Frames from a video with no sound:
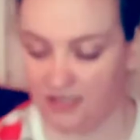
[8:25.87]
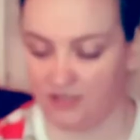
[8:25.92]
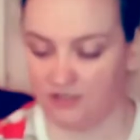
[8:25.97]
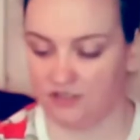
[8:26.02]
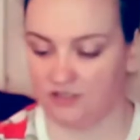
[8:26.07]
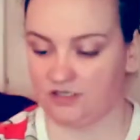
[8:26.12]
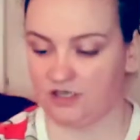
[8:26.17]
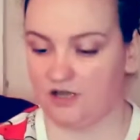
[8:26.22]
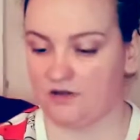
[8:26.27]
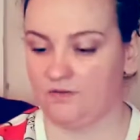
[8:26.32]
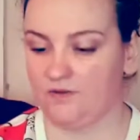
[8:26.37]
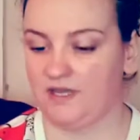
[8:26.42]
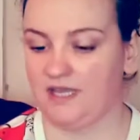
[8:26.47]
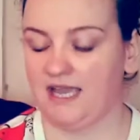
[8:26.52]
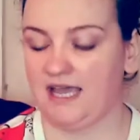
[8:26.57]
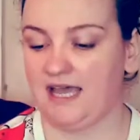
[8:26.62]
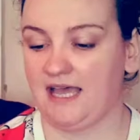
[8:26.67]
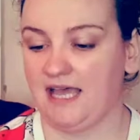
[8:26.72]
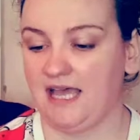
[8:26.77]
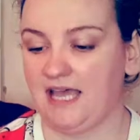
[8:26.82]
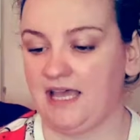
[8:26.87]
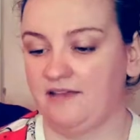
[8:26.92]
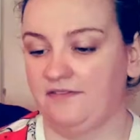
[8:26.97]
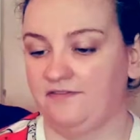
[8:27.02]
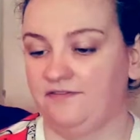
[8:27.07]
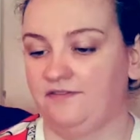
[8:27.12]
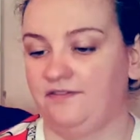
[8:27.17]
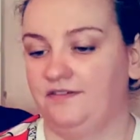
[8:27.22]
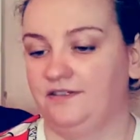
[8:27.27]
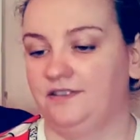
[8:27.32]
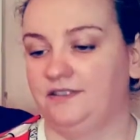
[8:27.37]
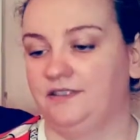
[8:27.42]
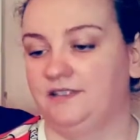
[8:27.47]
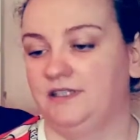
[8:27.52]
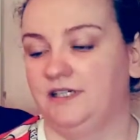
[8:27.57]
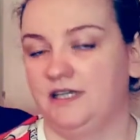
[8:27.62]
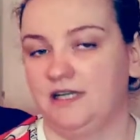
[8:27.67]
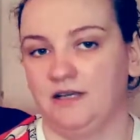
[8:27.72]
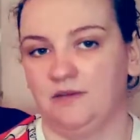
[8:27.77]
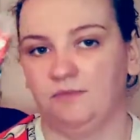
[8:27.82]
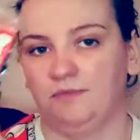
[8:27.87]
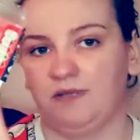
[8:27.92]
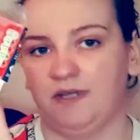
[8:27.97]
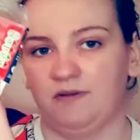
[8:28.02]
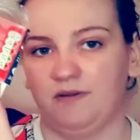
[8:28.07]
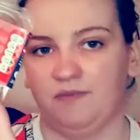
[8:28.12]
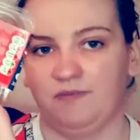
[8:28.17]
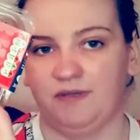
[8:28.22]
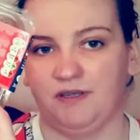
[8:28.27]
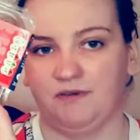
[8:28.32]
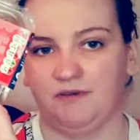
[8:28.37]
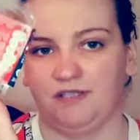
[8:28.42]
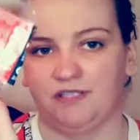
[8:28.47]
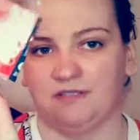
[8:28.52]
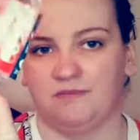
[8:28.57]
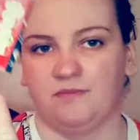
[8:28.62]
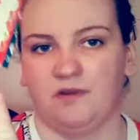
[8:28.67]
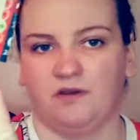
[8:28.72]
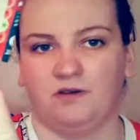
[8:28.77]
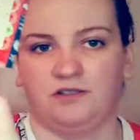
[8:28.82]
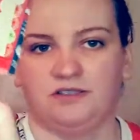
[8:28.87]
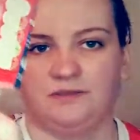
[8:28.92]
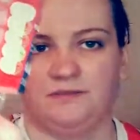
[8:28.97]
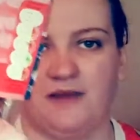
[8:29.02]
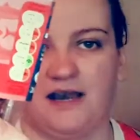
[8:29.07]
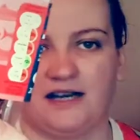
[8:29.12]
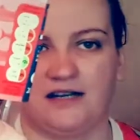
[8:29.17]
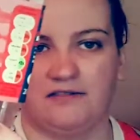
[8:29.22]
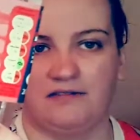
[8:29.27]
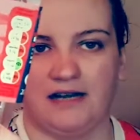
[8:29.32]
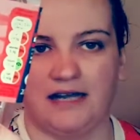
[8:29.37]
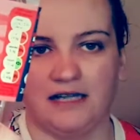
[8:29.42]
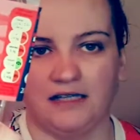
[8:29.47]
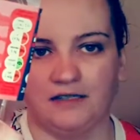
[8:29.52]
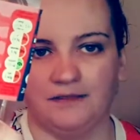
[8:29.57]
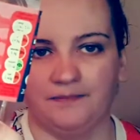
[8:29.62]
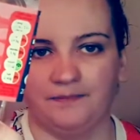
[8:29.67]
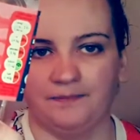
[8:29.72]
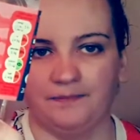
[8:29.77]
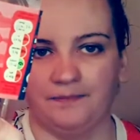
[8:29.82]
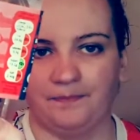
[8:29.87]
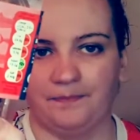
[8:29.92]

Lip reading: So we have piri smoked mackerel.